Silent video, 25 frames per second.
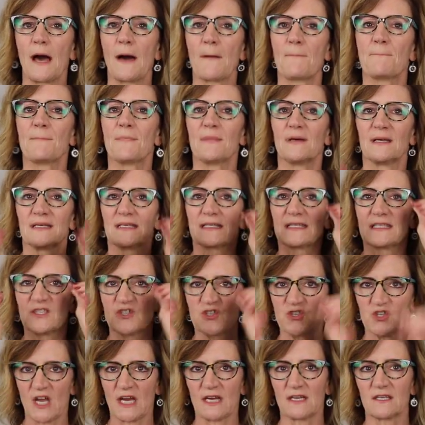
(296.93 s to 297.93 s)

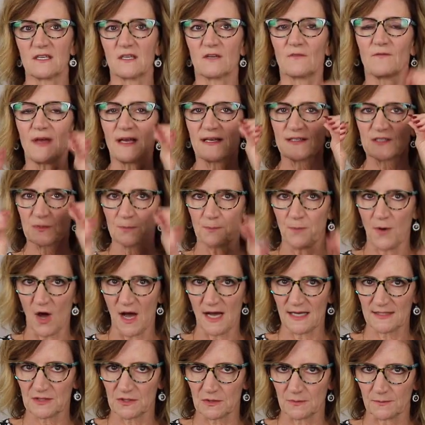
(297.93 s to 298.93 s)
objective as
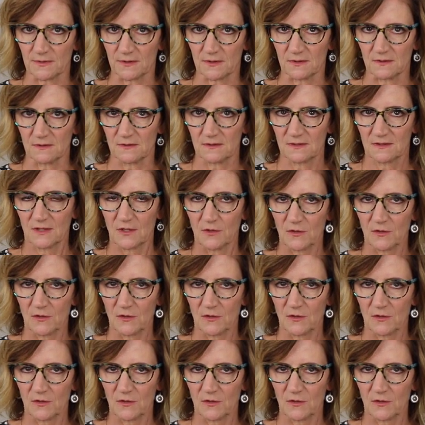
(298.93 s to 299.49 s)
possible.